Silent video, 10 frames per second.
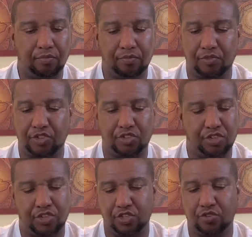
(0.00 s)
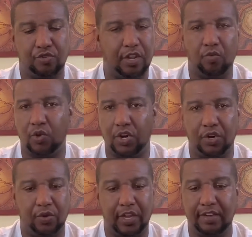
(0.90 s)
She just didn't want to
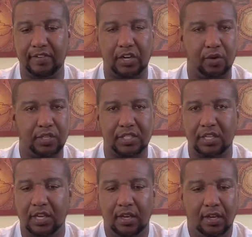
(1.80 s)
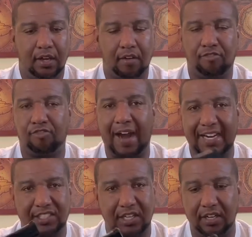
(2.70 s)
do it, even though it's a
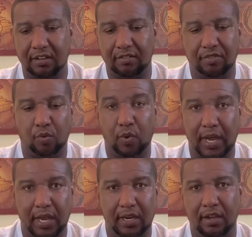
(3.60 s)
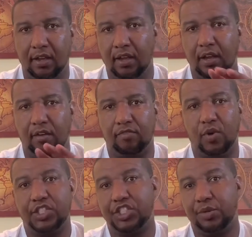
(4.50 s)
fraction of the weight of
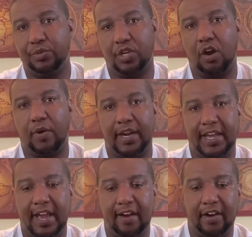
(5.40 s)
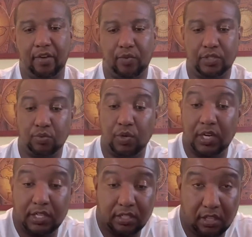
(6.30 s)
what she was already carrying, which
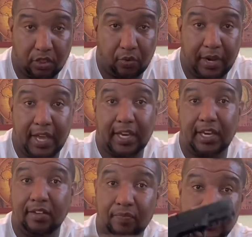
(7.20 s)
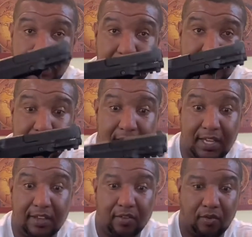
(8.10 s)
was the 380
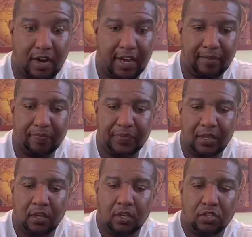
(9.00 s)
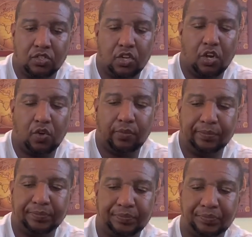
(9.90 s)
EZ, right?
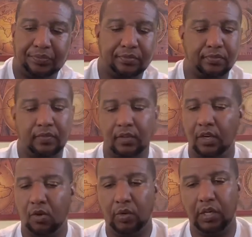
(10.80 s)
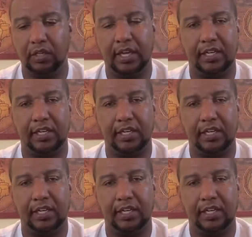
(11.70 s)
So we looked at the